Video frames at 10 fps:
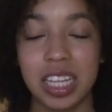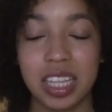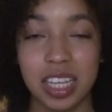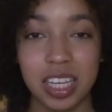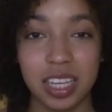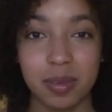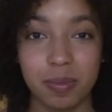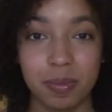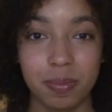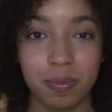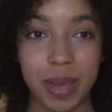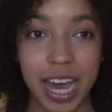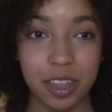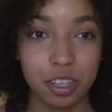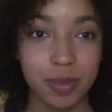the
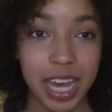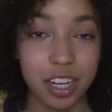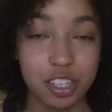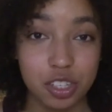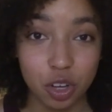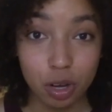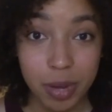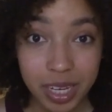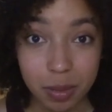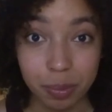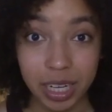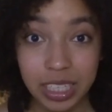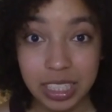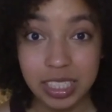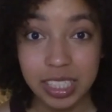bathrooms had so many
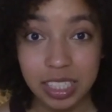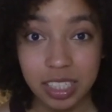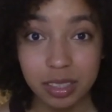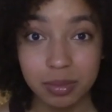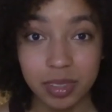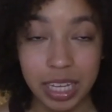buttons in them.